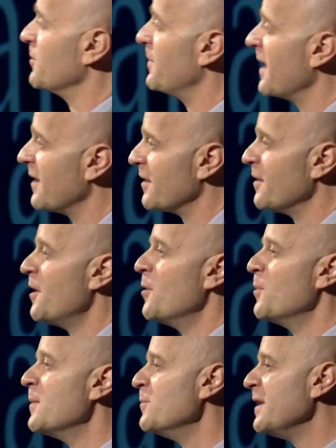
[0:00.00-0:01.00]
better
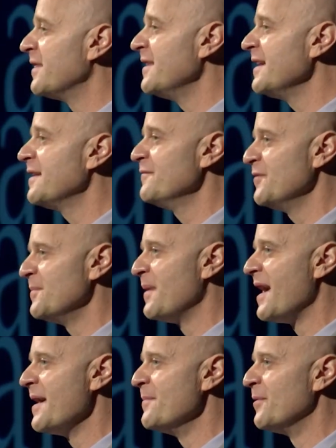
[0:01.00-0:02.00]
when we think of the
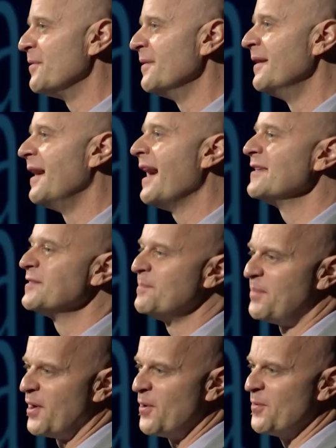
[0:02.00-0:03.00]
Bible as a
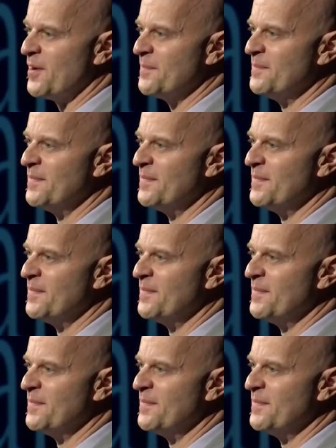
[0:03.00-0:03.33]
poem,